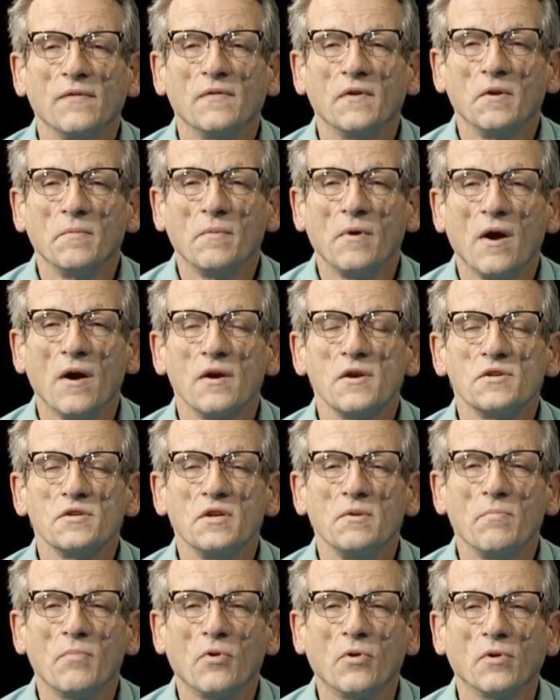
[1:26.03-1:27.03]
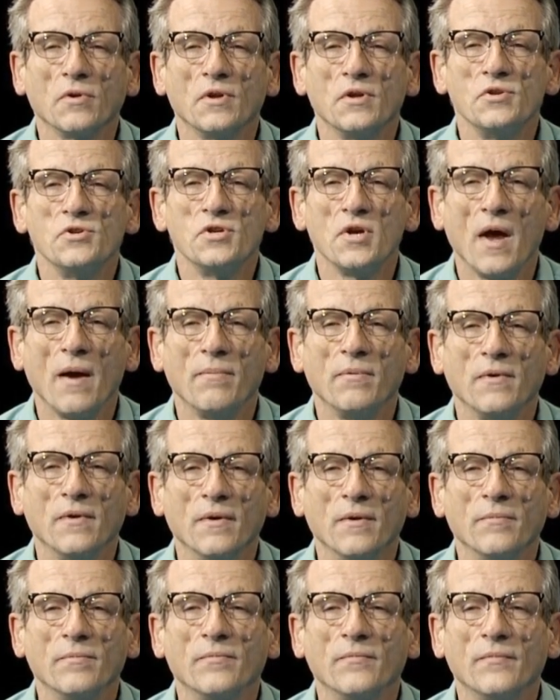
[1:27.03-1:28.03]
for Democracy Portland
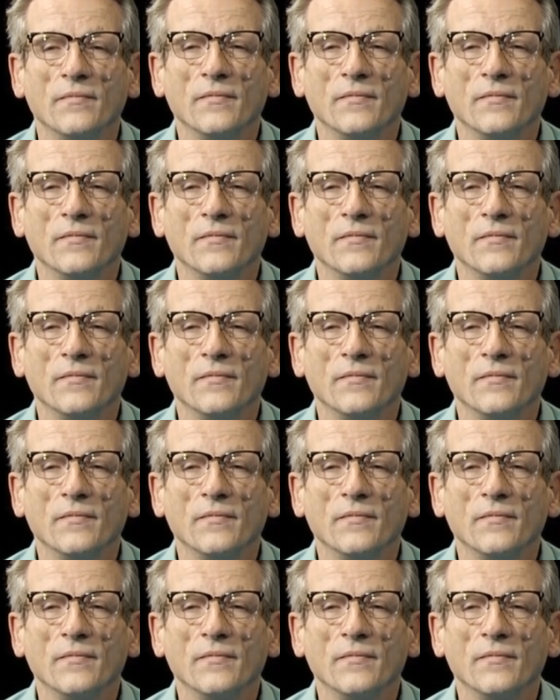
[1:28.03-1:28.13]
chapter.